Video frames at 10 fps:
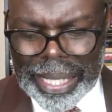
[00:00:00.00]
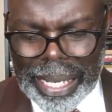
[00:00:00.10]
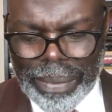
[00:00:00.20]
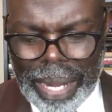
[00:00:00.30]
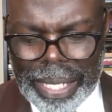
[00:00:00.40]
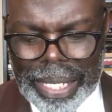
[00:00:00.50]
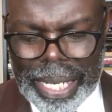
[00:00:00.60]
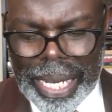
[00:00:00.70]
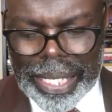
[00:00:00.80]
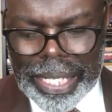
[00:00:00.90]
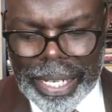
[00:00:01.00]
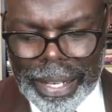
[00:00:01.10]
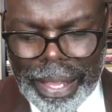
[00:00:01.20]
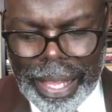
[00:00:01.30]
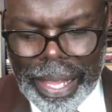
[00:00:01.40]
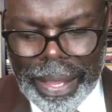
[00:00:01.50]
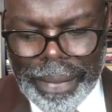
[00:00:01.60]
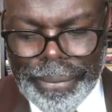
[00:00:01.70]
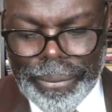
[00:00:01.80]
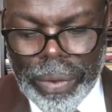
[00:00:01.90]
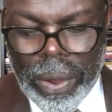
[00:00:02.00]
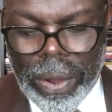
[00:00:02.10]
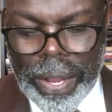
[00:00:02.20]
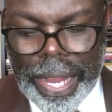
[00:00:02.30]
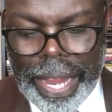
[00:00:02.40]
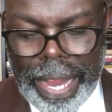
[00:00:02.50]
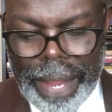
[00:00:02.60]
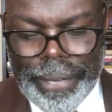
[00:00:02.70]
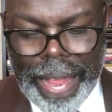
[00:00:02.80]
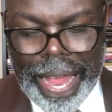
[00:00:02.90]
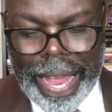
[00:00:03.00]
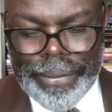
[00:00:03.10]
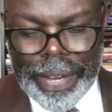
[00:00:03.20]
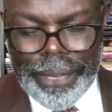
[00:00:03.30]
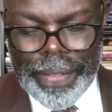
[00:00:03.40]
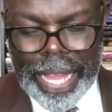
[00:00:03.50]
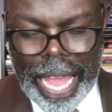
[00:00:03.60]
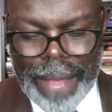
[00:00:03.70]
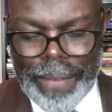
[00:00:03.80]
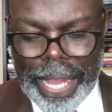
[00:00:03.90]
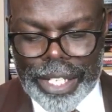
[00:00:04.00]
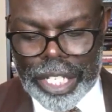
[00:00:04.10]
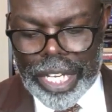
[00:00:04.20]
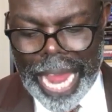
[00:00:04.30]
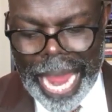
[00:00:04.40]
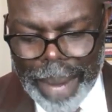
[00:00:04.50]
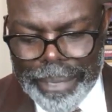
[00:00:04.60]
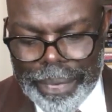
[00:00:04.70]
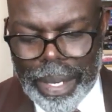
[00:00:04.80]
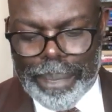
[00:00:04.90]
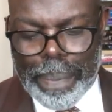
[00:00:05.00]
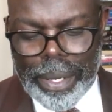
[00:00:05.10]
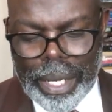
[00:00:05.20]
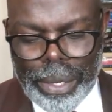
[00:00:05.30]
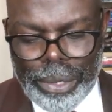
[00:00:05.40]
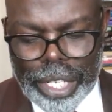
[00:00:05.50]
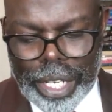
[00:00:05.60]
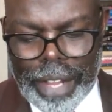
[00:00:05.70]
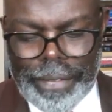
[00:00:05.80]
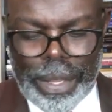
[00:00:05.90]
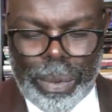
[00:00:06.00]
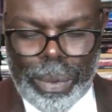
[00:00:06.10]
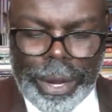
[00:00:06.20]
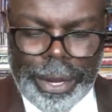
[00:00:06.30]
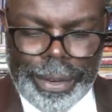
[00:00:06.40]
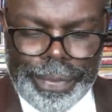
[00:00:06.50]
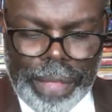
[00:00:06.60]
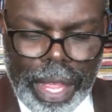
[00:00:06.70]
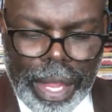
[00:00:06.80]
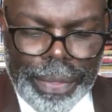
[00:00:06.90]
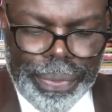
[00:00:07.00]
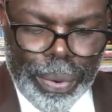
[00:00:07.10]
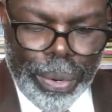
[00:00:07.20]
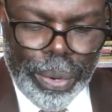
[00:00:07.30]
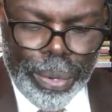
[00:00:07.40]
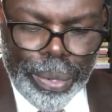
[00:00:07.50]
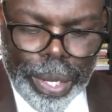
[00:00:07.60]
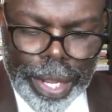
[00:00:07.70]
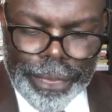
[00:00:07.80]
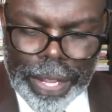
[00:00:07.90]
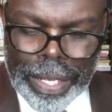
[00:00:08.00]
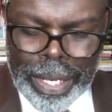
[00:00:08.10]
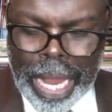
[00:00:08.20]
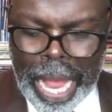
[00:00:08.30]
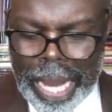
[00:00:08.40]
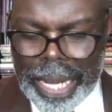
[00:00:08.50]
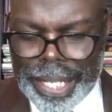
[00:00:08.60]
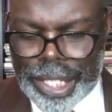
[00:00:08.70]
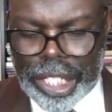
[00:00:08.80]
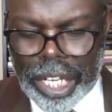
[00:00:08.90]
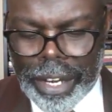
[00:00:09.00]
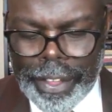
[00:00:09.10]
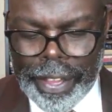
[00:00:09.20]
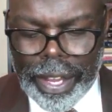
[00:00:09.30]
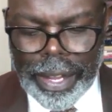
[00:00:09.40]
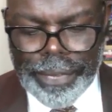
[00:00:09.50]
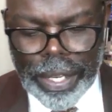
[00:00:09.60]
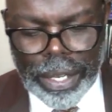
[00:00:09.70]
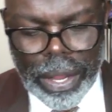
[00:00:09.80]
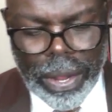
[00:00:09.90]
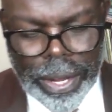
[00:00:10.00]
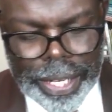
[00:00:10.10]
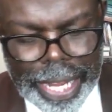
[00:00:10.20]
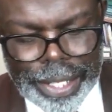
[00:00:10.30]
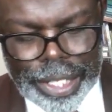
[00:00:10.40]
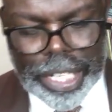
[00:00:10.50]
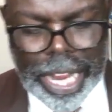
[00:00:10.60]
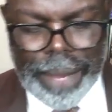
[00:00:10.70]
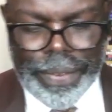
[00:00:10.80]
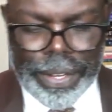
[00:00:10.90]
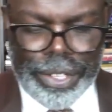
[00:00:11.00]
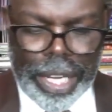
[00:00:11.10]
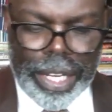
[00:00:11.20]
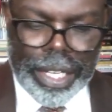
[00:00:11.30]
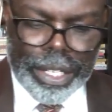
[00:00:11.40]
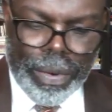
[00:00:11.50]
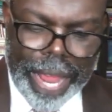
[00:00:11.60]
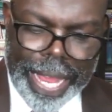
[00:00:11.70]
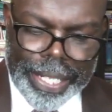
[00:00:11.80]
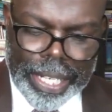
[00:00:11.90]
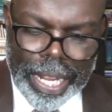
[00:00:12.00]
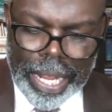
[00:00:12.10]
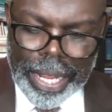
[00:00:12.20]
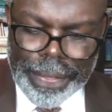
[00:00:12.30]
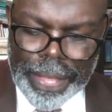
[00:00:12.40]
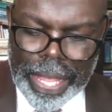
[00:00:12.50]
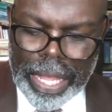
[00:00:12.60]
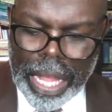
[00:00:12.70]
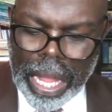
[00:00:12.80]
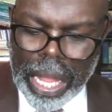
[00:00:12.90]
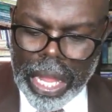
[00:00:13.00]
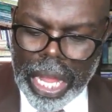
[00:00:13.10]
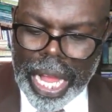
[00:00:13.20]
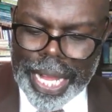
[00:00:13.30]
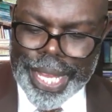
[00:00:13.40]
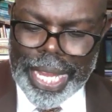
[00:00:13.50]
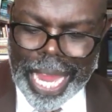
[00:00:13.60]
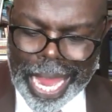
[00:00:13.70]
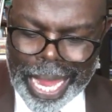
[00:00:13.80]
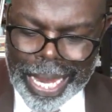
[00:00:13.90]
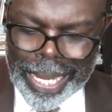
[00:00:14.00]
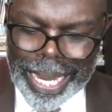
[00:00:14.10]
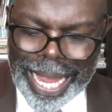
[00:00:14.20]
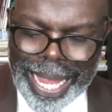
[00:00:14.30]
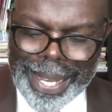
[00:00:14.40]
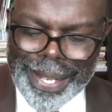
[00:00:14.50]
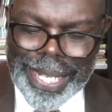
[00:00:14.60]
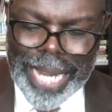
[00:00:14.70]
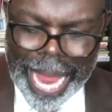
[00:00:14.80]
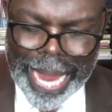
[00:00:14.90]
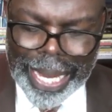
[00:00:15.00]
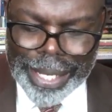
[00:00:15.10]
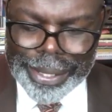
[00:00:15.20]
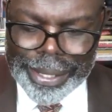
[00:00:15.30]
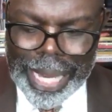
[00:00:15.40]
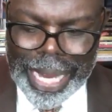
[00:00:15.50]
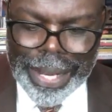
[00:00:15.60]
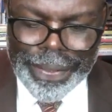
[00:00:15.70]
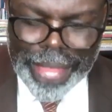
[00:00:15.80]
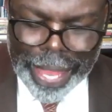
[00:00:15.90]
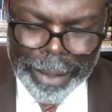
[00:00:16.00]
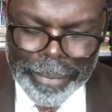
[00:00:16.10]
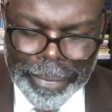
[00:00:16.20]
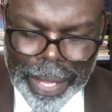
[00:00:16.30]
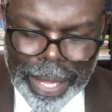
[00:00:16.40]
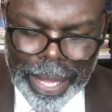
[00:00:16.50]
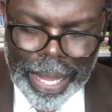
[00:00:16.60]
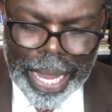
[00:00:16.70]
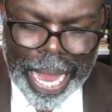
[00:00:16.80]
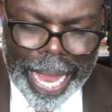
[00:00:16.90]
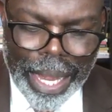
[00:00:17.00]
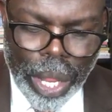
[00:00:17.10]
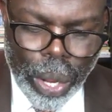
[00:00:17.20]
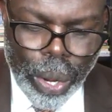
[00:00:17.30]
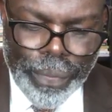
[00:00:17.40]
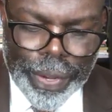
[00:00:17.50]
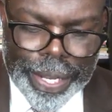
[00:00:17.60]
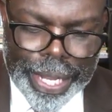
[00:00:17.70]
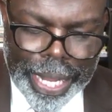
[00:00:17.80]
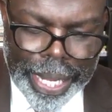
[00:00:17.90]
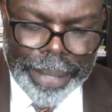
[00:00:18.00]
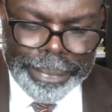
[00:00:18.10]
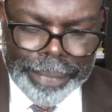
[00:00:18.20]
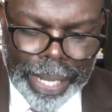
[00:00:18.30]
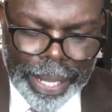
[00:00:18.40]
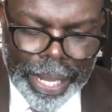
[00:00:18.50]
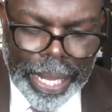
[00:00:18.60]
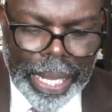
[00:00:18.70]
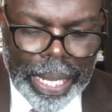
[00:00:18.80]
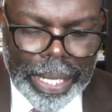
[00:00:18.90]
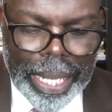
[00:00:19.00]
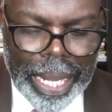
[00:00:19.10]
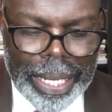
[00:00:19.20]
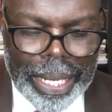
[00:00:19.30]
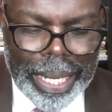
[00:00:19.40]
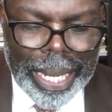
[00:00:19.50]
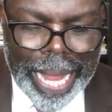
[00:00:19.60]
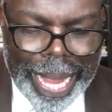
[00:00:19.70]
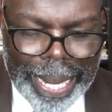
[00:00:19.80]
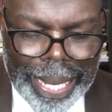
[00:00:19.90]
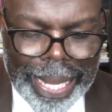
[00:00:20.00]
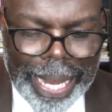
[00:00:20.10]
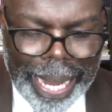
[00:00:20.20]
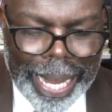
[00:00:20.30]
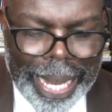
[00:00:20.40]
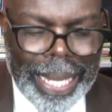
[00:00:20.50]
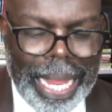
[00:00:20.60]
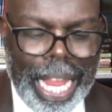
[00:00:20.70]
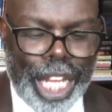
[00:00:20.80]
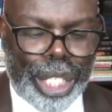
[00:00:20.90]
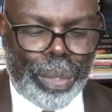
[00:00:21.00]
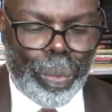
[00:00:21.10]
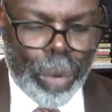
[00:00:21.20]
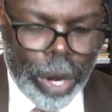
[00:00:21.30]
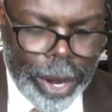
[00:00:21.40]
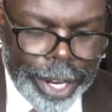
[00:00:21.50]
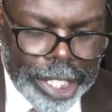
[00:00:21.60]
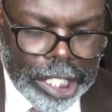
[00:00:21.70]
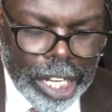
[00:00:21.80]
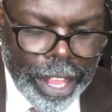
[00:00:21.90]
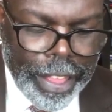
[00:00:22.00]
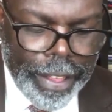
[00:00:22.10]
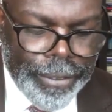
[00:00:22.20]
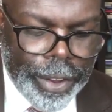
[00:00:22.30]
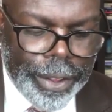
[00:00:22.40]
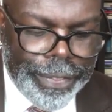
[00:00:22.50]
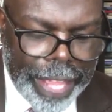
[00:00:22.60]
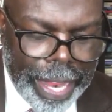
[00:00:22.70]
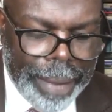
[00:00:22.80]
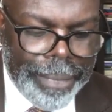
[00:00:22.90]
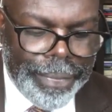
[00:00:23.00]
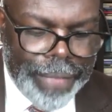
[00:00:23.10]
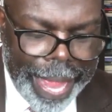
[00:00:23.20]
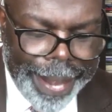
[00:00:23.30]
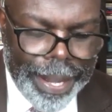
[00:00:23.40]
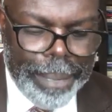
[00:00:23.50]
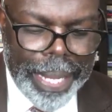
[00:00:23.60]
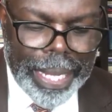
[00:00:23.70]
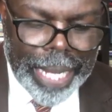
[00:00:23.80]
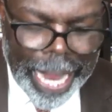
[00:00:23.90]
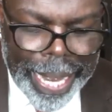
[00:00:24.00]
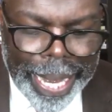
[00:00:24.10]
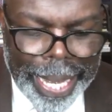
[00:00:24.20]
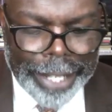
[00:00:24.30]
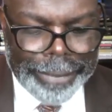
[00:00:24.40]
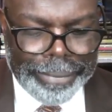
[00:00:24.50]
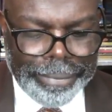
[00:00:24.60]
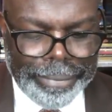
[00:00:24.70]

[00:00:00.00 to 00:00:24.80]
And watch this, for if after they have escaped the pollution of the world through the knowledge of the Lord and Savior Jesus Christ, they are again entangled in them and overcome, the latter end is worse for them than the beginning.